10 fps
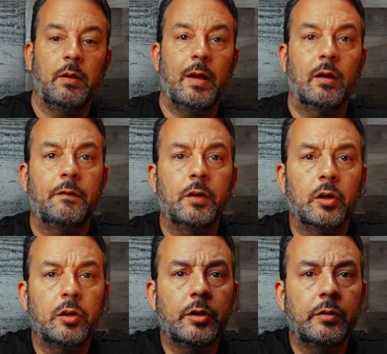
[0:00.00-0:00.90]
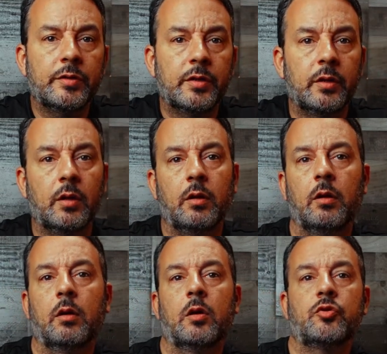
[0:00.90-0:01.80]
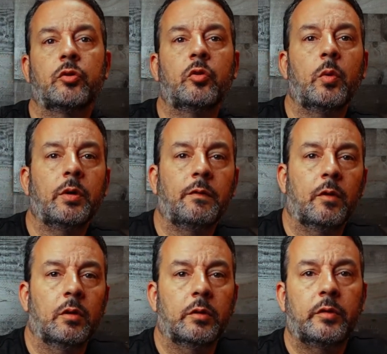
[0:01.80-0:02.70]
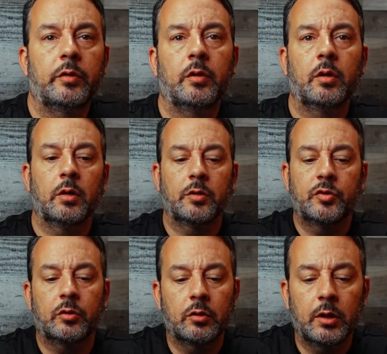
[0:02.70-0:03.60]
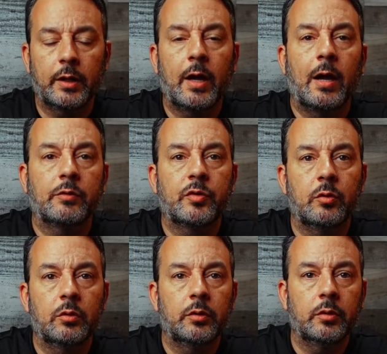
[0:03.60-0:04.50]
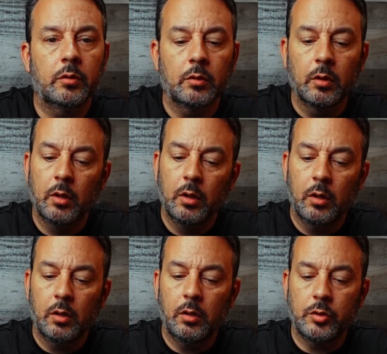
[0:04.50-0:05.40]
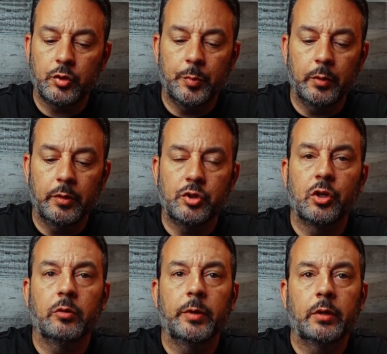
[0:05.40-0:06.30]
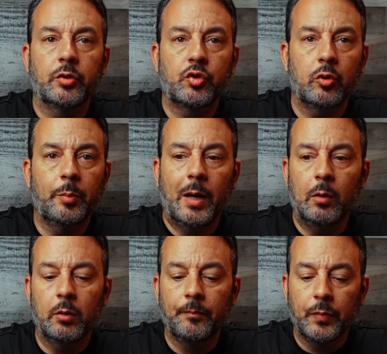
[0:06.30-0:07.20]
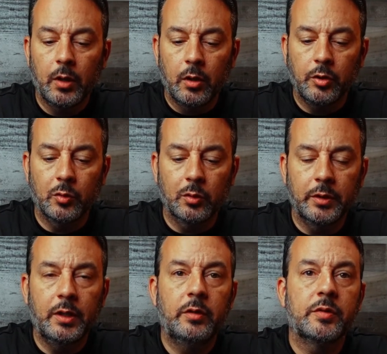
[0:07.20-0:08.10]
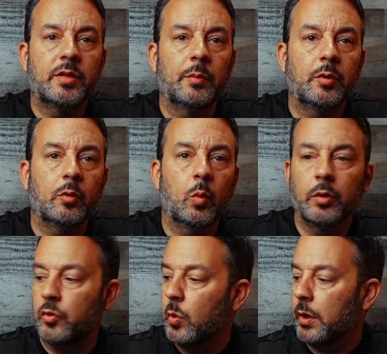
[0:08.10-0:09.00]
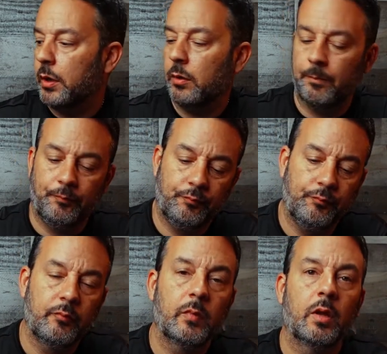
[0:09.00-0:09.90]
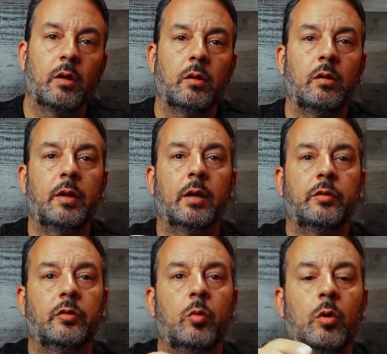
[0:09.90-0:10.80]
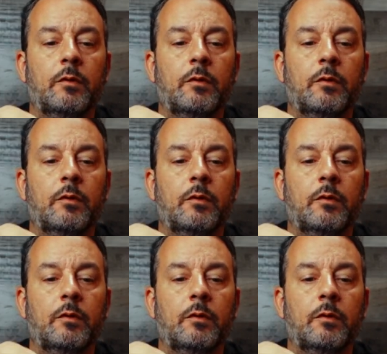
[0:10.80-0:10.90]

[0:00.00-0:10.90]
Now, if you're gonna use it in a 120 volt circuit, like a household or a larger boat with a generator, shore power, you will need to step your 120 down to 12